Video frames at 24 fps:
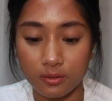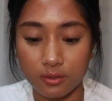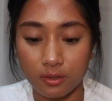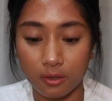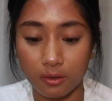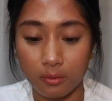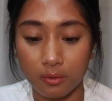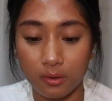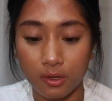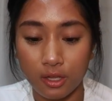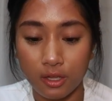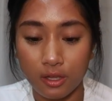
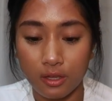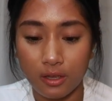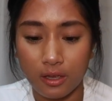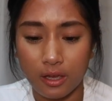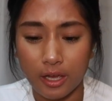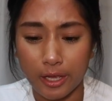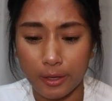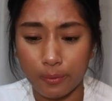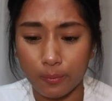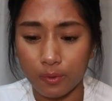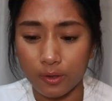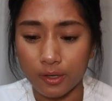So
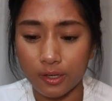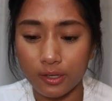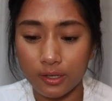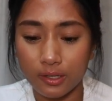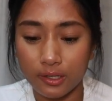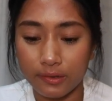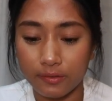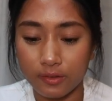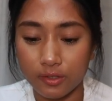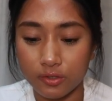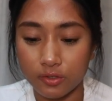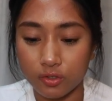I wanted to
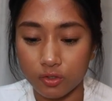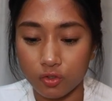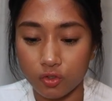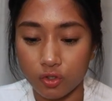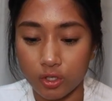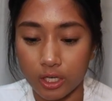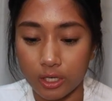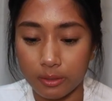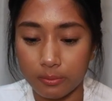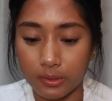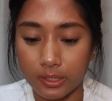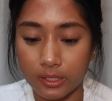give this a
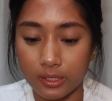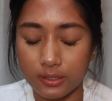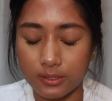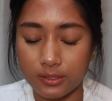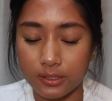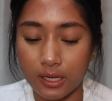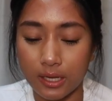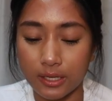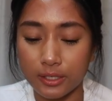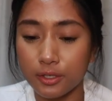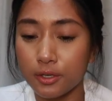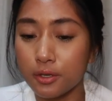try
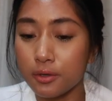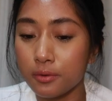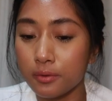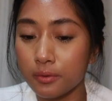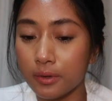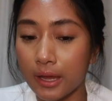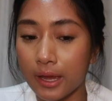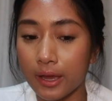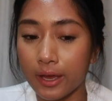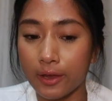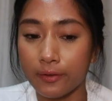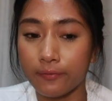because I don't
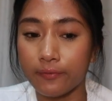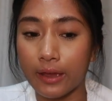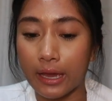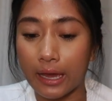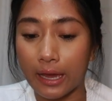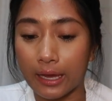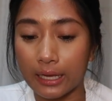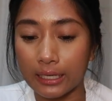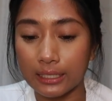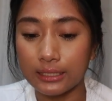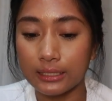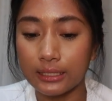have
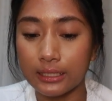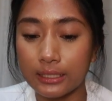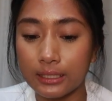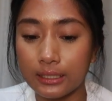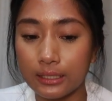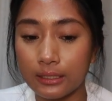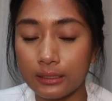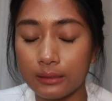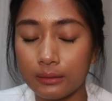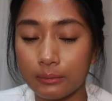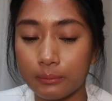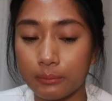
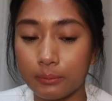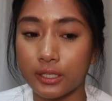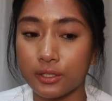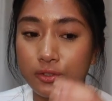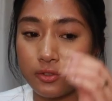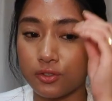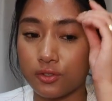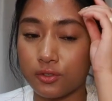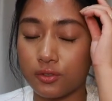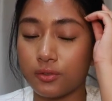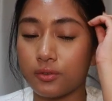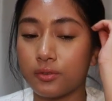acne, but I
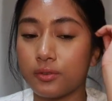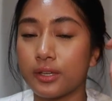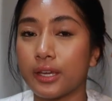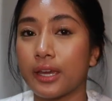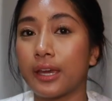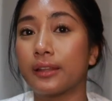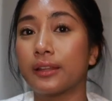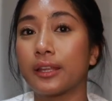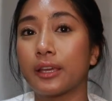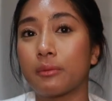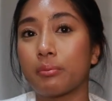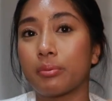do
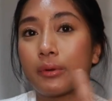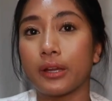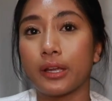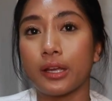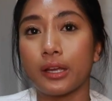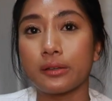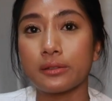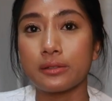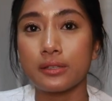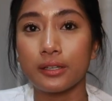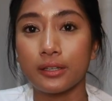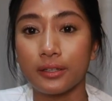get like
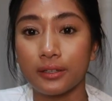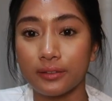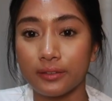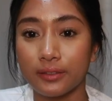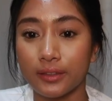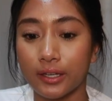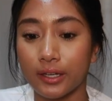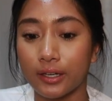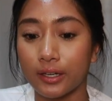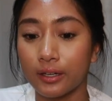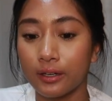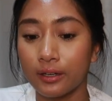breakouts here and
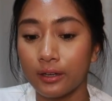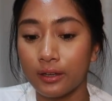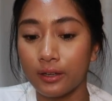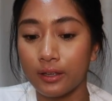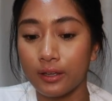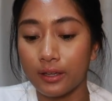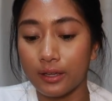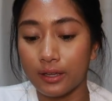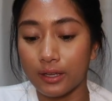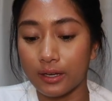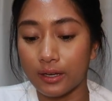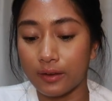there,
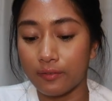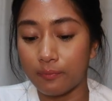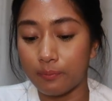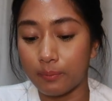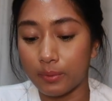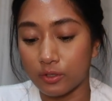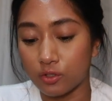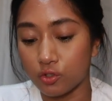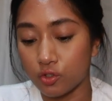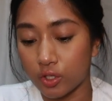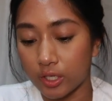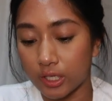and I've
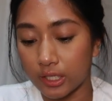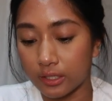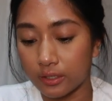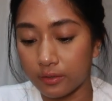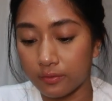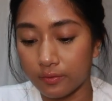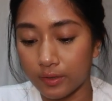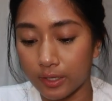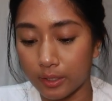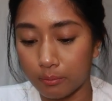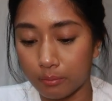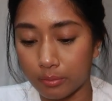been trying to
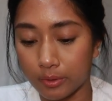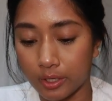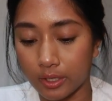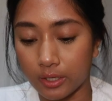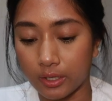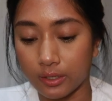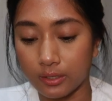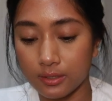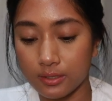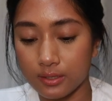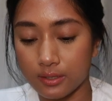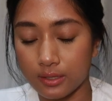find
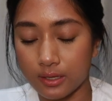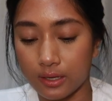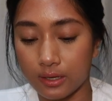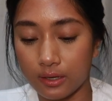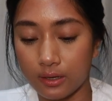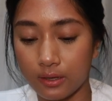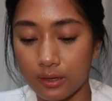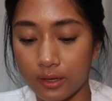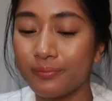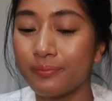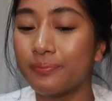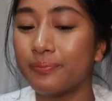products that
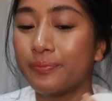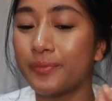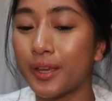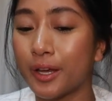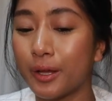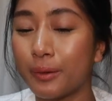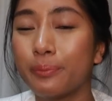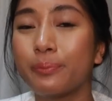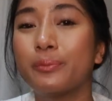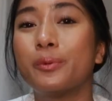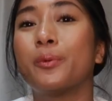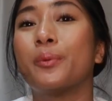
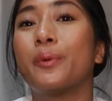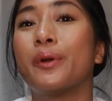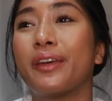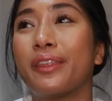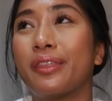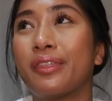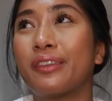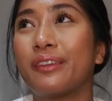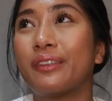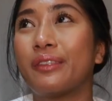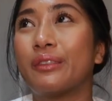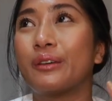help
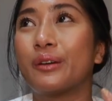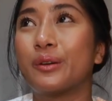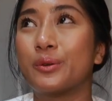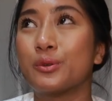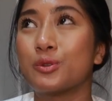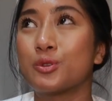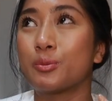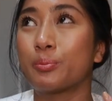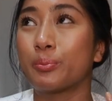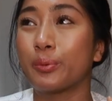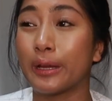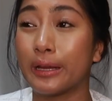with
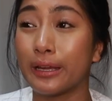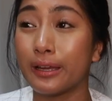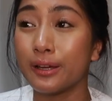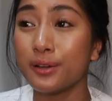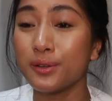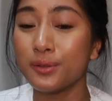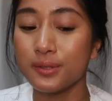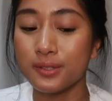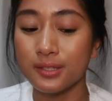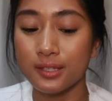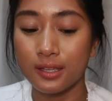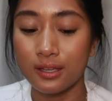those
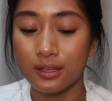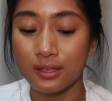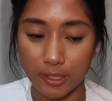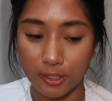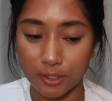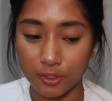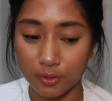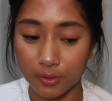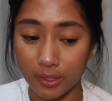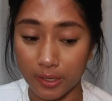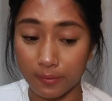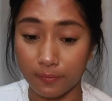breakouts, and I
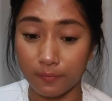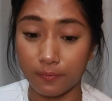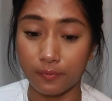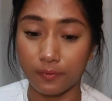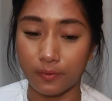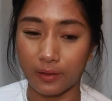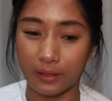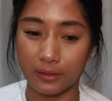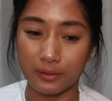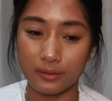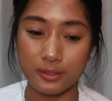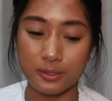do have
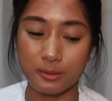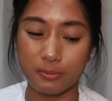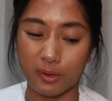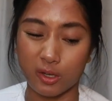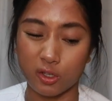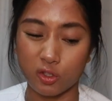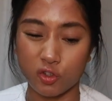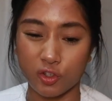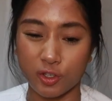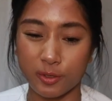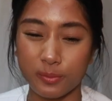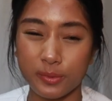like
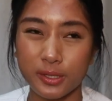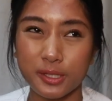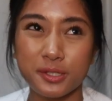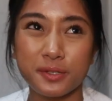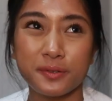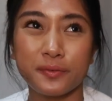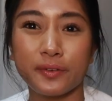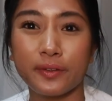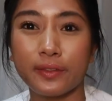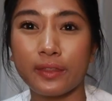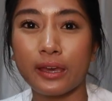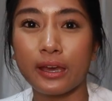spot
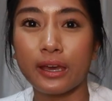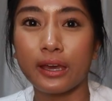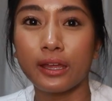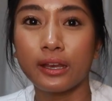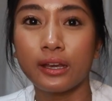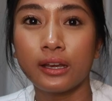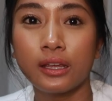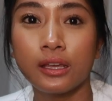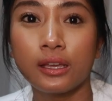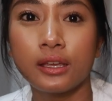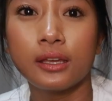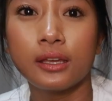treatments for that.